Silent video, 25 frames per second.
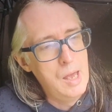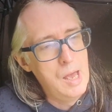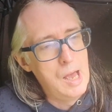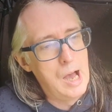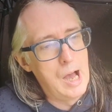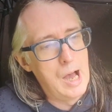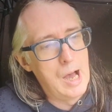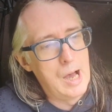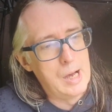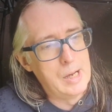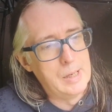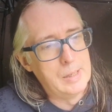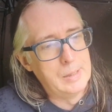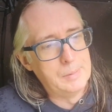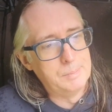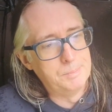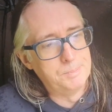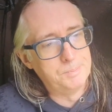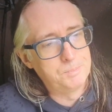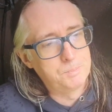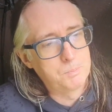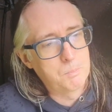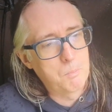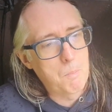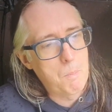
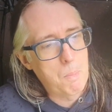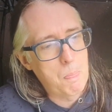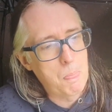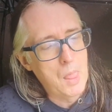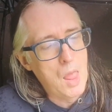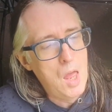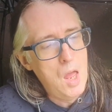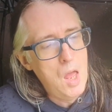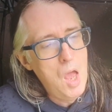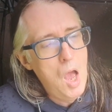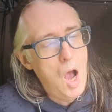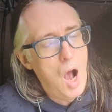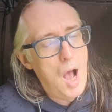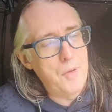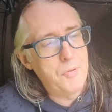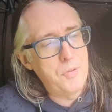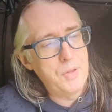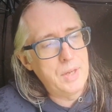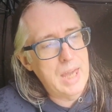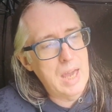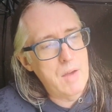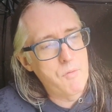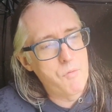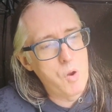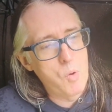I
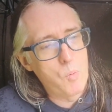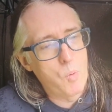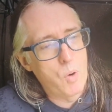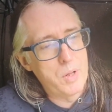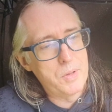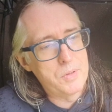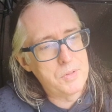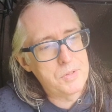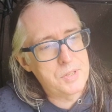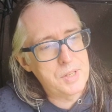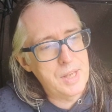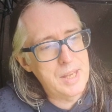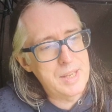think everyone's